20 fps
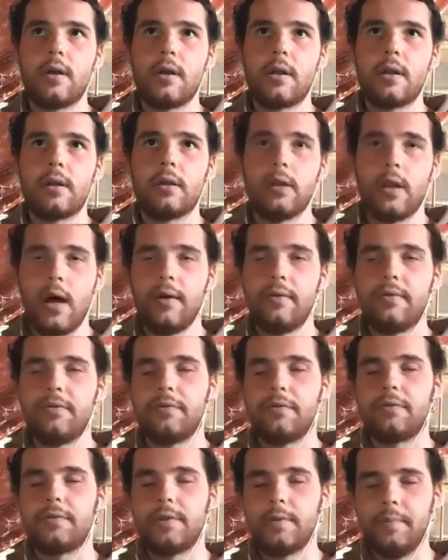love
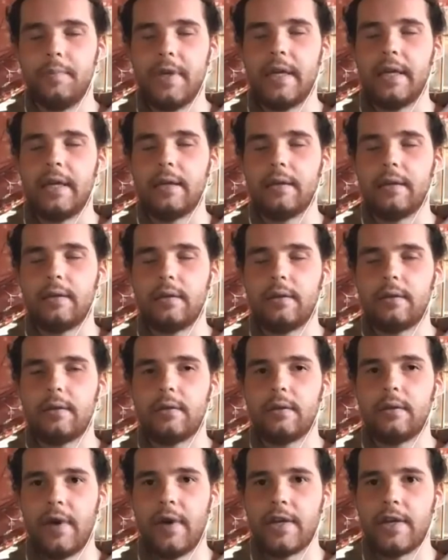to be
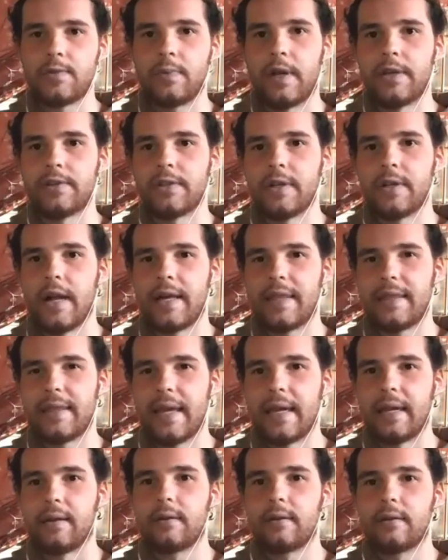the vice president, I
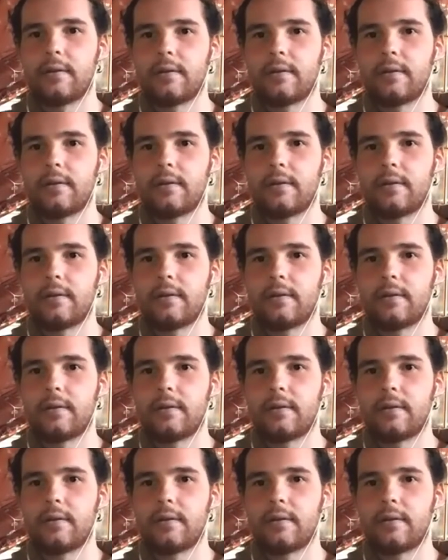think.